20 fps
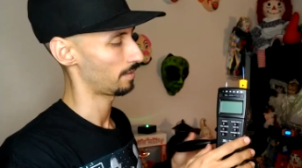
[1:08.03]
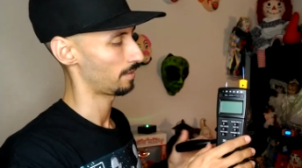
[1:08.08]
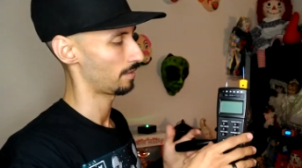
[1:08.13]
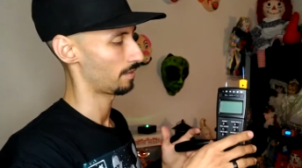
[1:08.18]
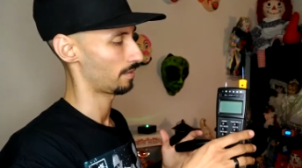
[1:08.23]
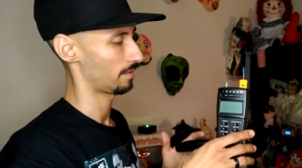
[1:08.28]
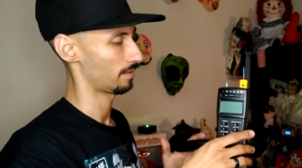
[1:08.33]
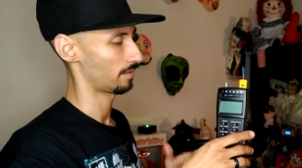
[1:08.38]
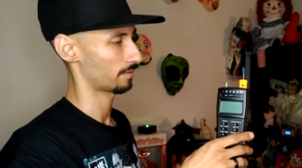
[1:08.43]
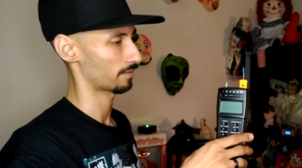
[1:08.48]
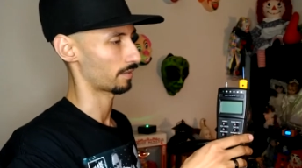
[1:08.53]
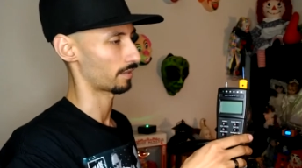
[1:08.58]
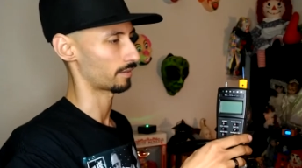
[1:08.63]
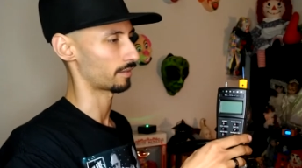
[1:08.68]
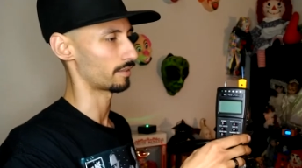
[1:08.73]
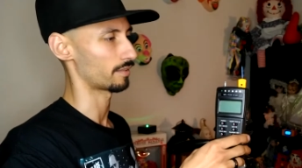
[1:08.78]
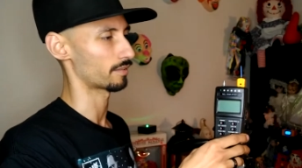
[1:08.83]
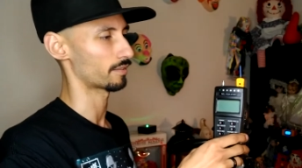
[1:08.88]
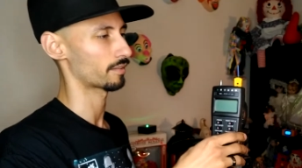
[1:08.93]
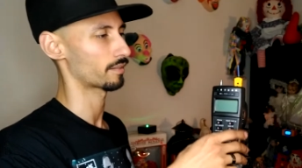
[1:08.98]
It's like
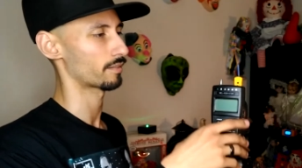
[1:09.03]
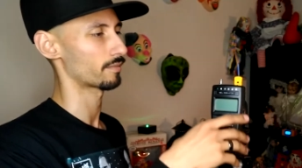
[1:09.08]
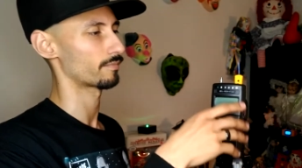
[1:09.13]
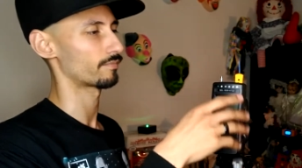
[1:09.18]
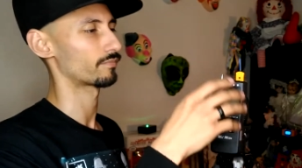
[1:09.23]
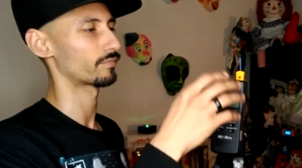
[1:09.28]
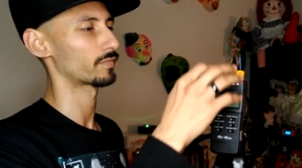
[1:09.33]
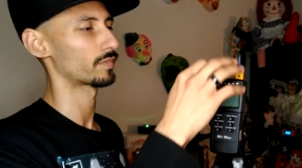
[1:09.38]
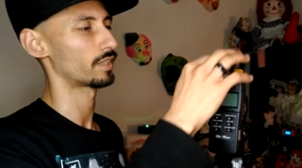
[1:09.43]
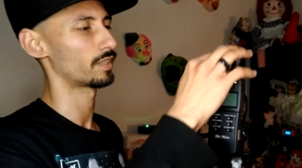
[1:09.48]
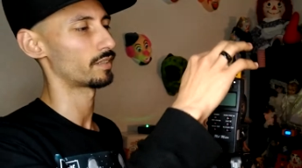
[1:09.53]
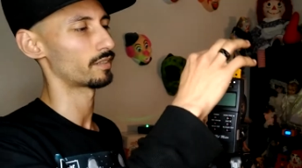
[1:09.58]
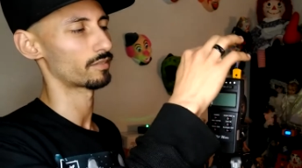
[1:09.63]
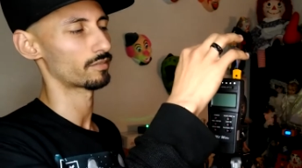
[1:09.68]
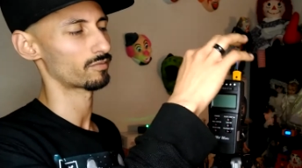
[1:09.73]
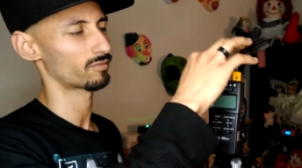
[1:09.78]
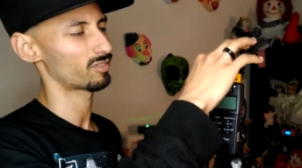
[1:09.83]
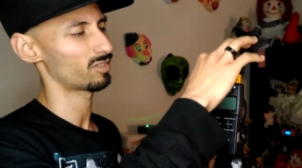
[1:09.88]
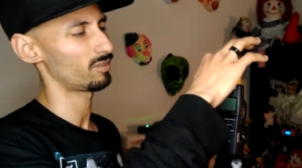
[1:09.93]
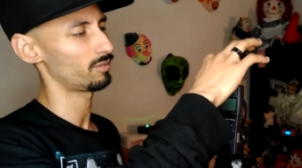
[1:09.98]
these
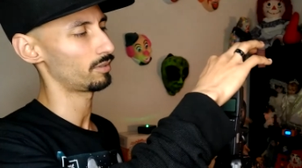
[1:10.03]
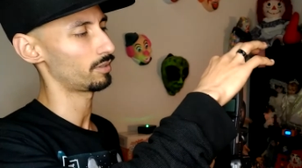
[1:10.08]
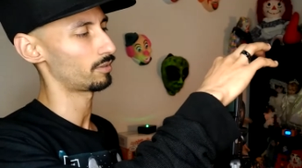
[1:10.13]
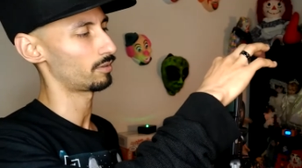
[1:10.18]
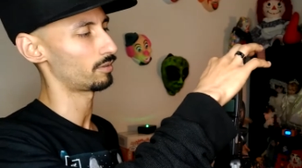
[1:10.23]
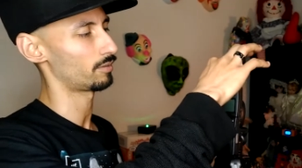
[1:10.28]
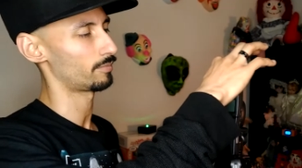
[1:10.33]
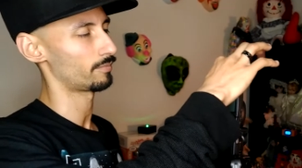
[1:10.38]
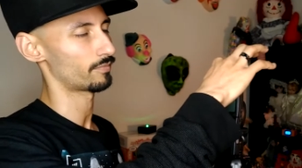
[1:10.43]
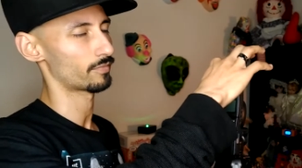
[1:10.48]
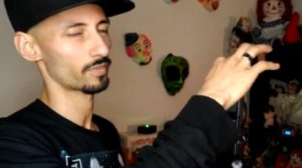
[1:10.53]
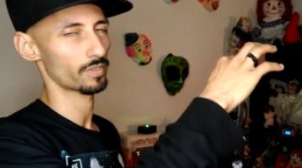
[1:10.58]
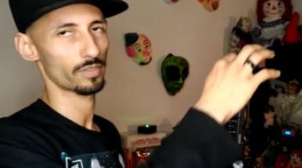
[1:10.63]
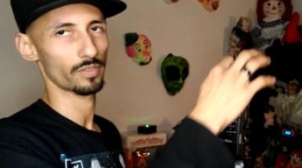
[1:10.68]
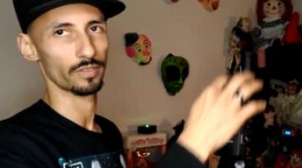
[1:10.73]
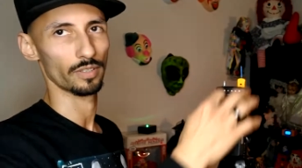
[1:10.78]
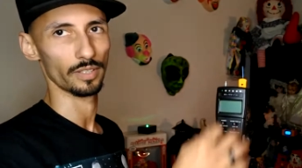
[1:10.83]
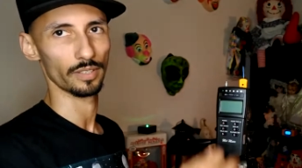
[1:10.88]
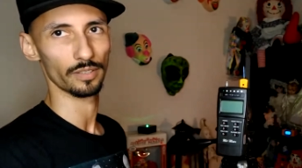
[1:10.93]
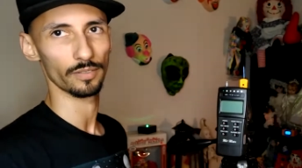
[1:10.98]
two little
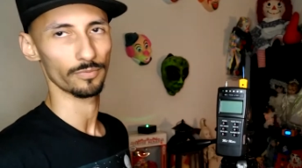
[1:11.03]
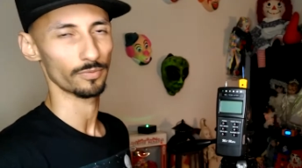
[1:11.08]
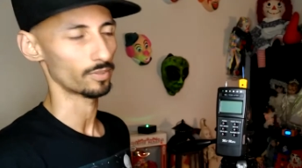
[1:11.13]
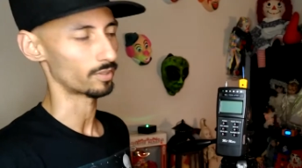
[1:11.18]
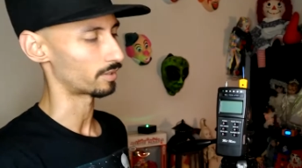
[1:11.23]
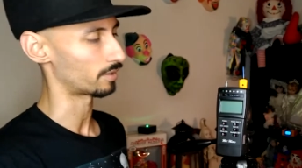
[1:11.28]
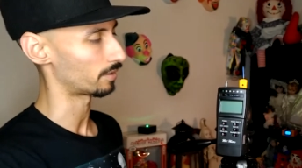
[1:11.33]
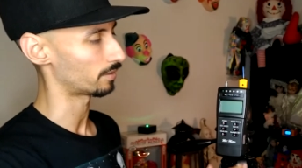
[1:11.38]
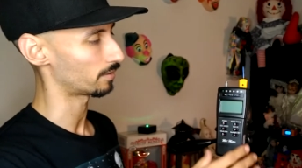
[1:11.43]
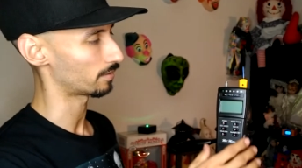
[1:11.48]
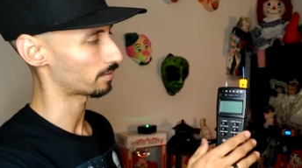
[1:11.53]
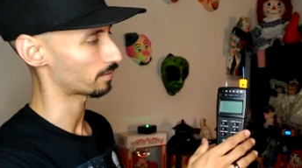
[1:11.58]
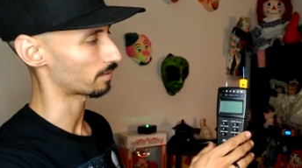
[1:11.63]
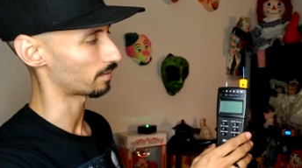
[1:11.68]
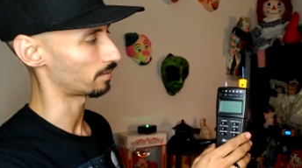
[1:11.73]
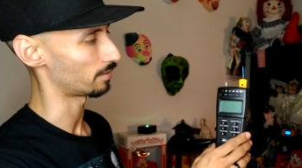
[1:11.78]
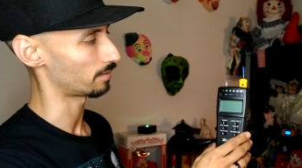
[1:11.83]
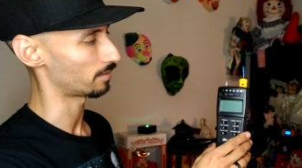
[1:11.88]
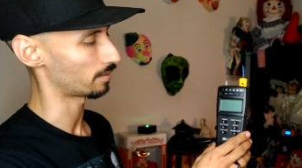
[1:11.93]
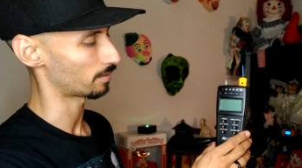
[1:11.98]
slits for it. So
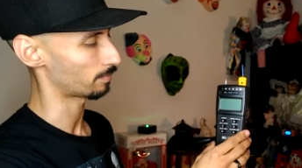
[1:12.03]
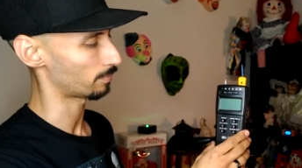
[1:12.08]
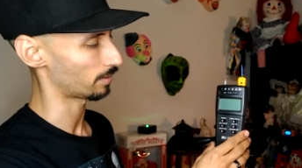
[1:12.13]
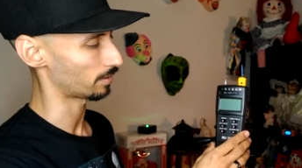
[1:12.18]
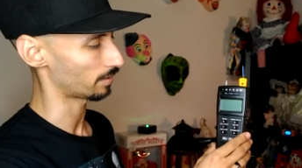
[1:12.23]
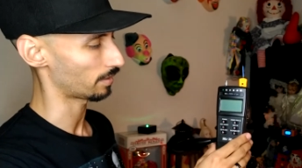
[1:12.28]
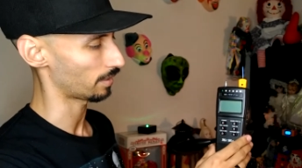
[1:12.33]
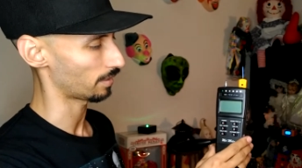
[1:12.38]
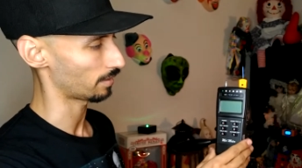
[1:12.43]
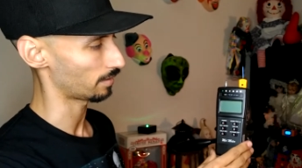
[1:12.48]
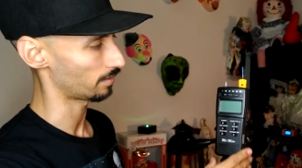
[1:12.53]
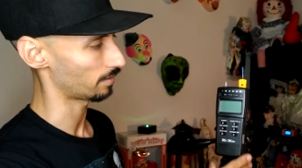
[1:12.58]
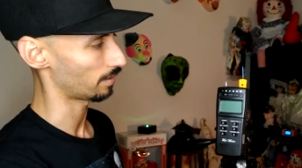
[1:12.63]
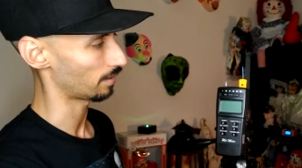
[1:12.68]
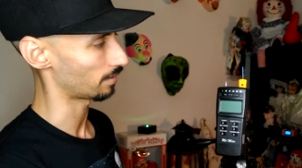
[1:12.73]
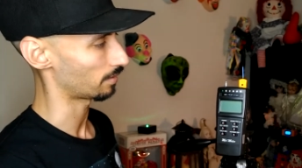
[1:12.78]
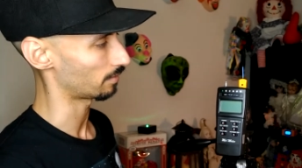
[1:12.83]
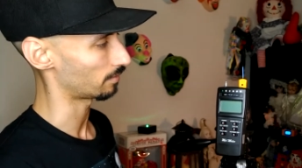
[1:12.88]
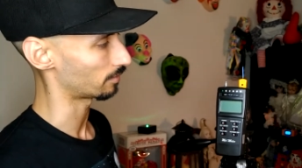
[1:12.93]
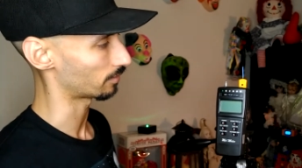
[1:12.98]
you just put that in
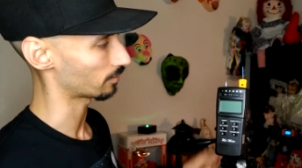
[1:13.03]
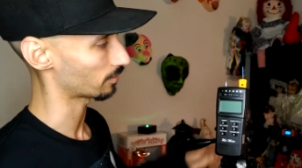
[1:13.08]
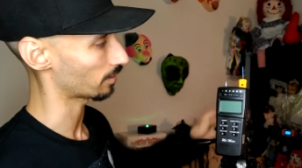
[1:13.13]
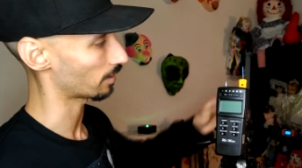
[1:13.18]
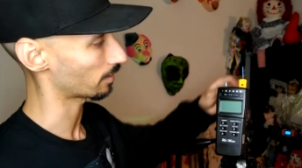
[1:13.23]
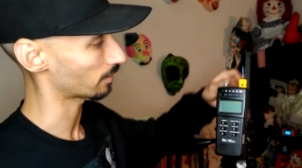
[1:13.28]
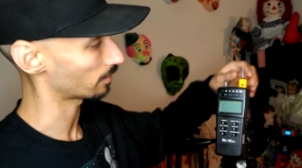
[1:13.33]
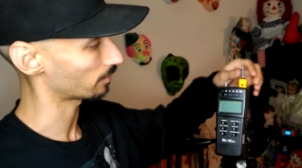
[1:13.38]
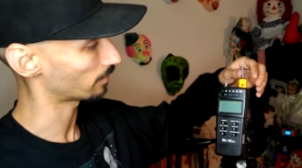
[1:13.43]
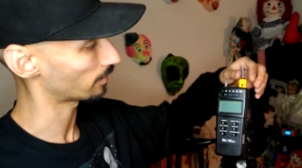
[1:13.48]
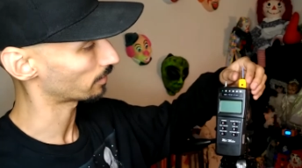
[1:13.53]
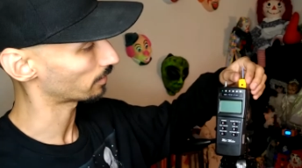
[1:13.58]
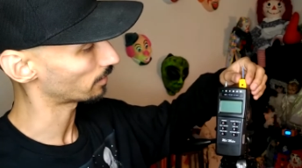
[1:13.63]
that little socket right